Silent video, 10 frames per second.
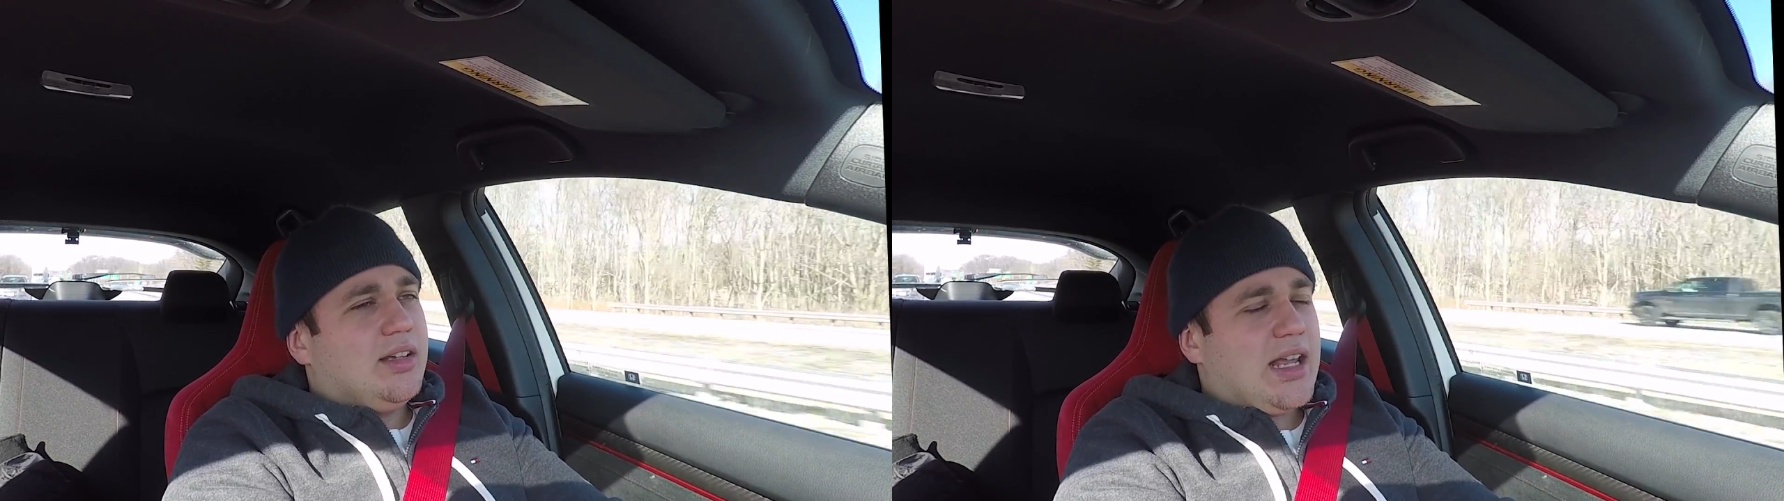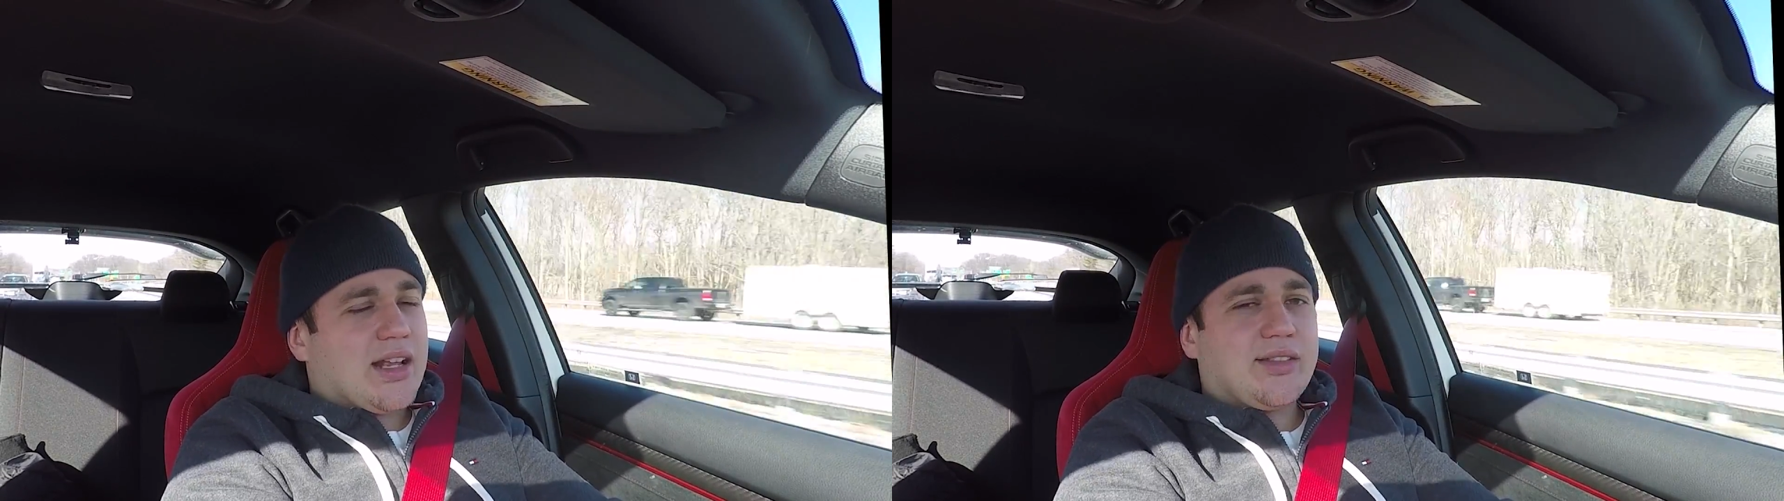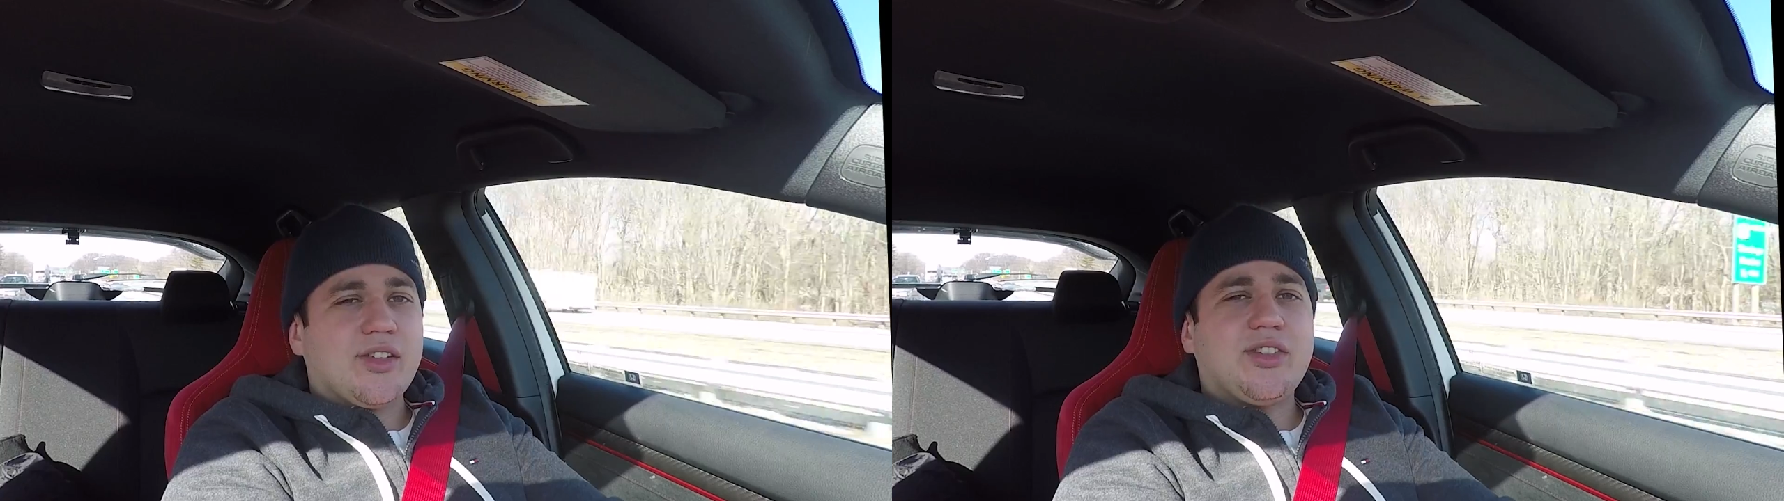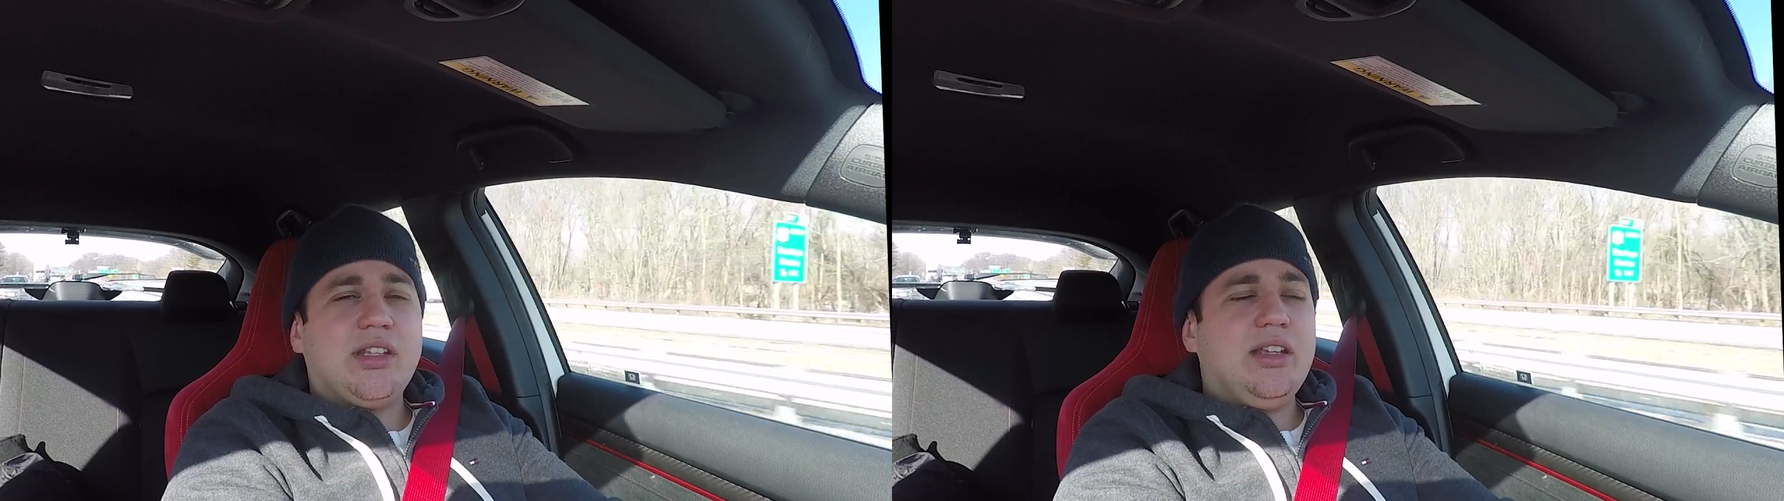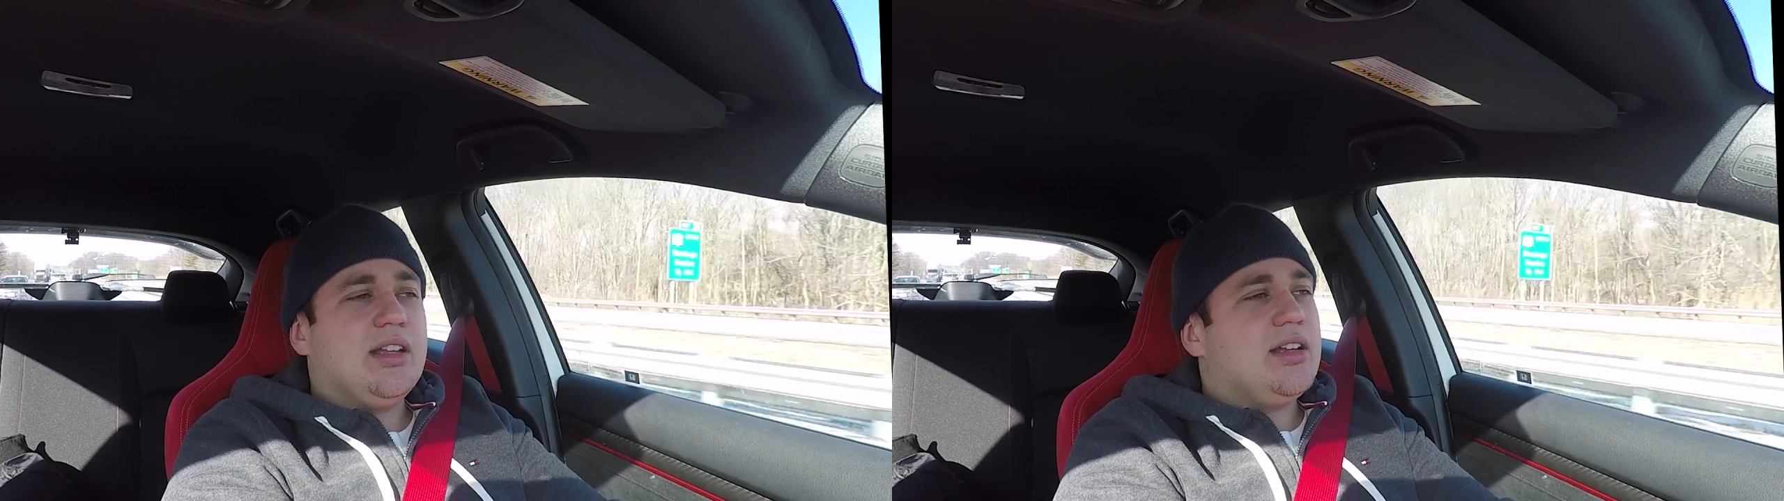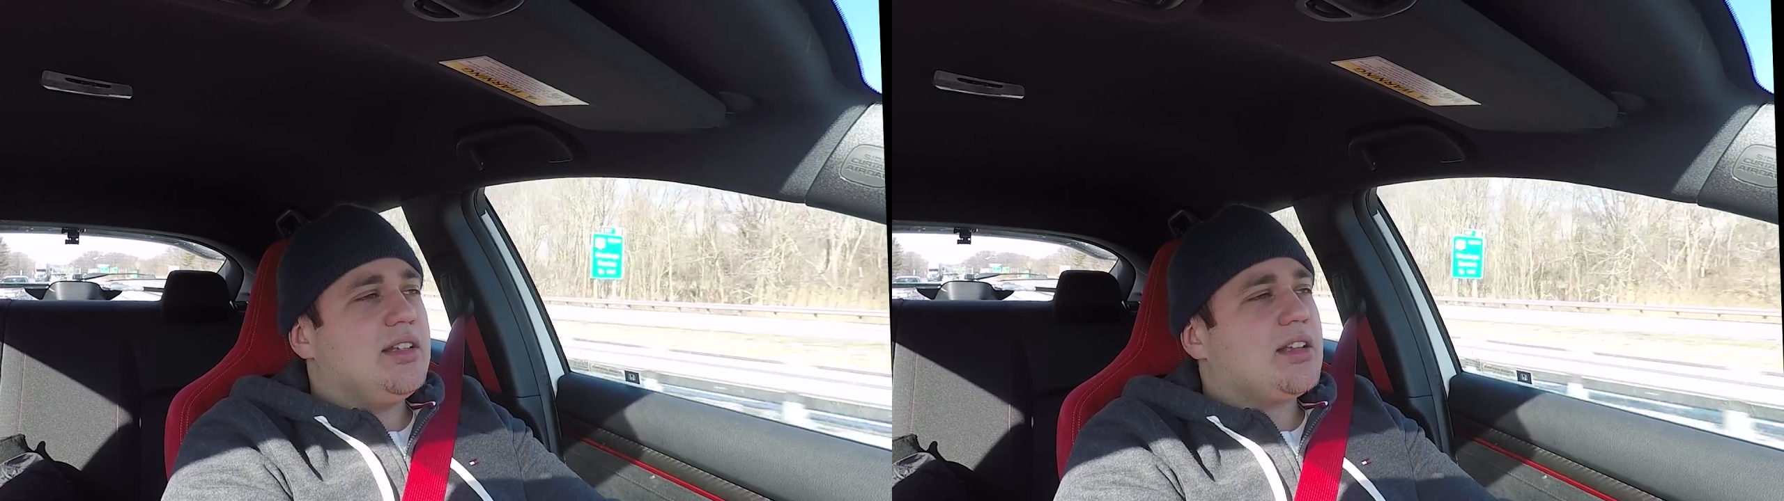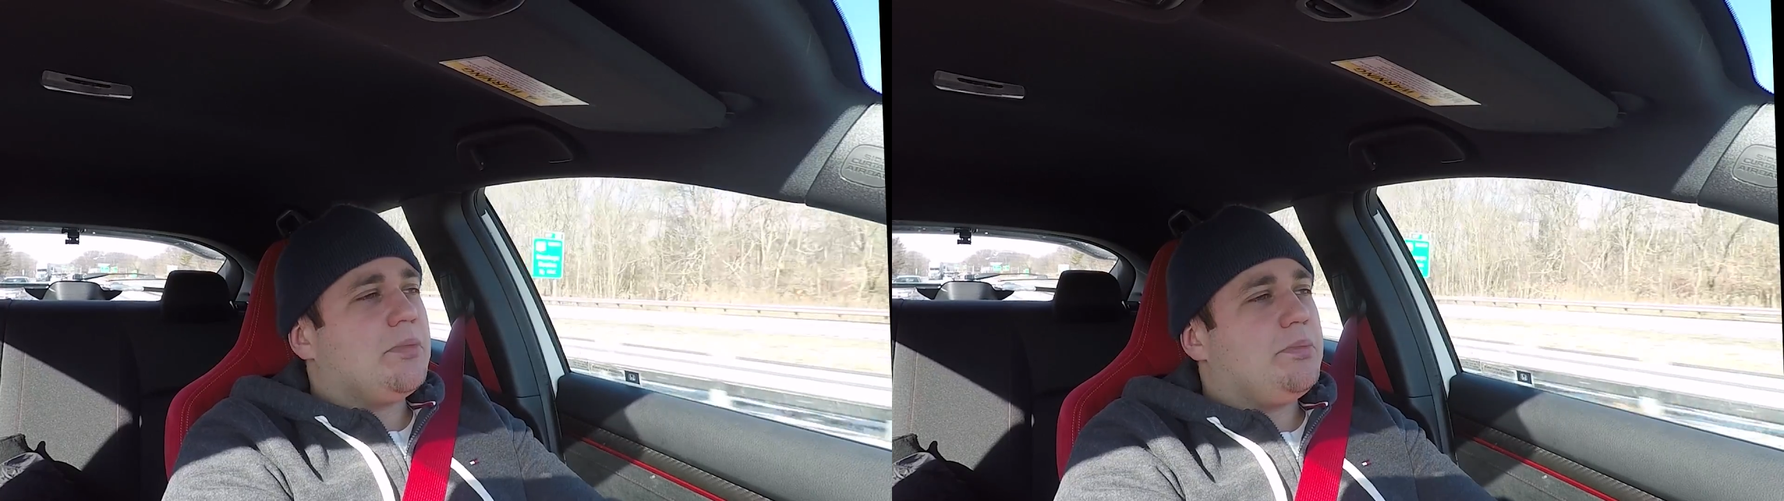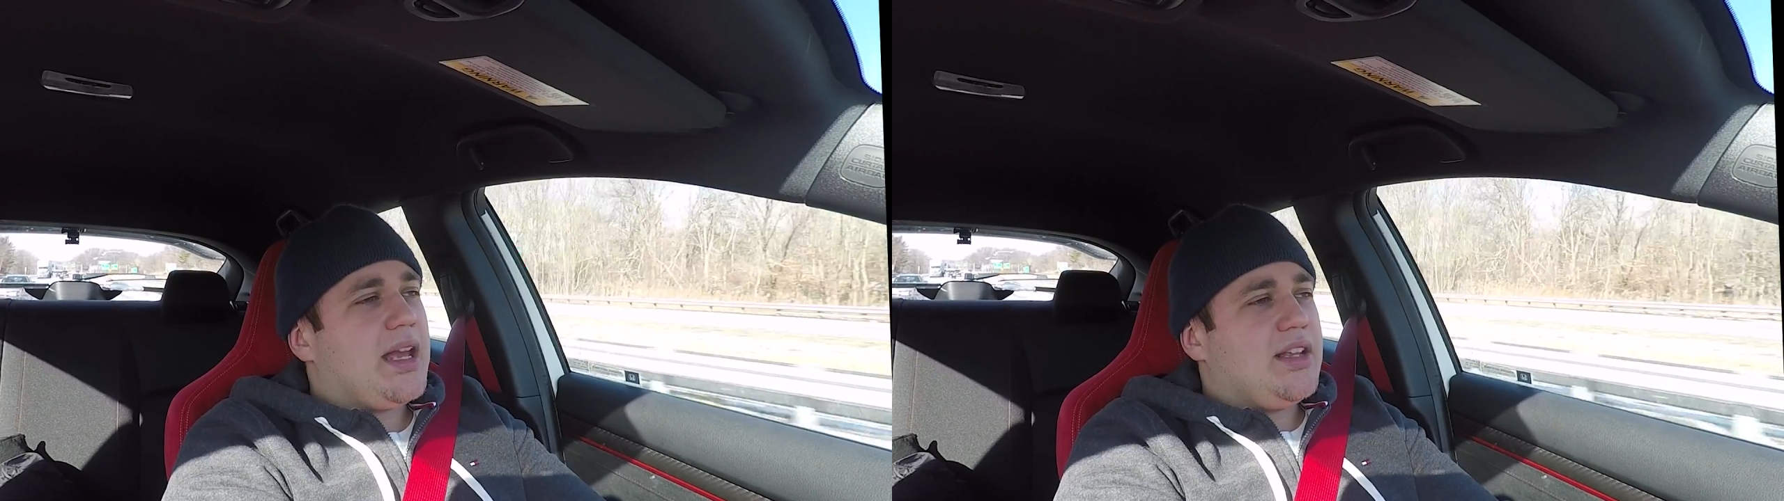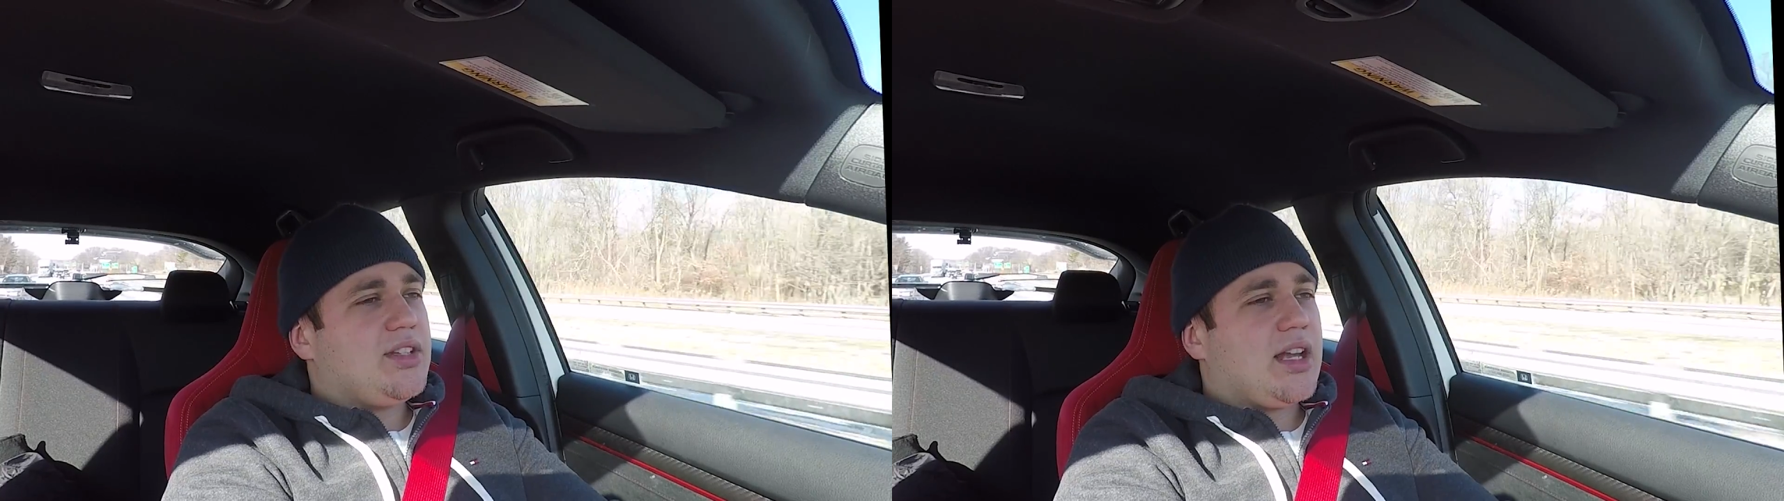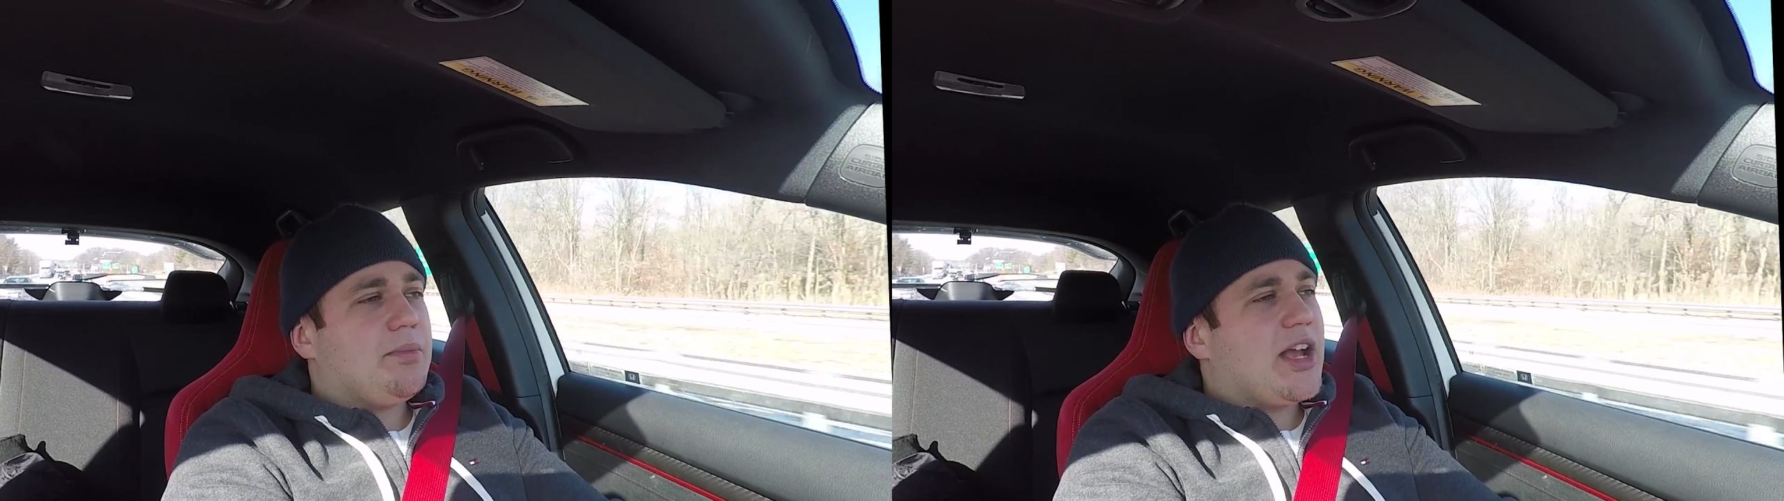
Yes, the seat is amazing.